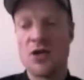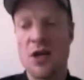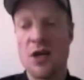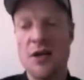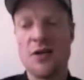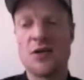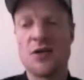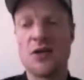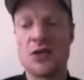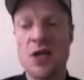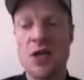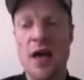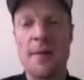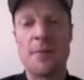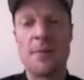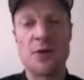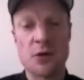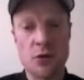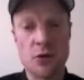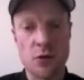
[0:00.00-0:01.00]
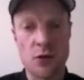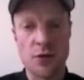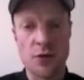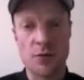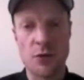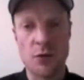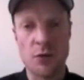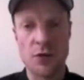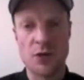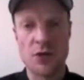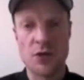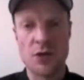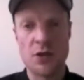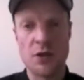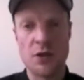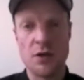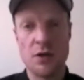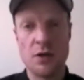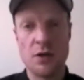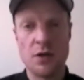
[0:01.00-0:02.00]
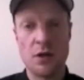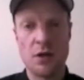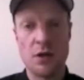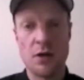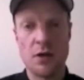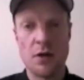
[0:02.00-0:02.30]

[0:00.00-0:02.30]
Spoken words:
changes happens to a community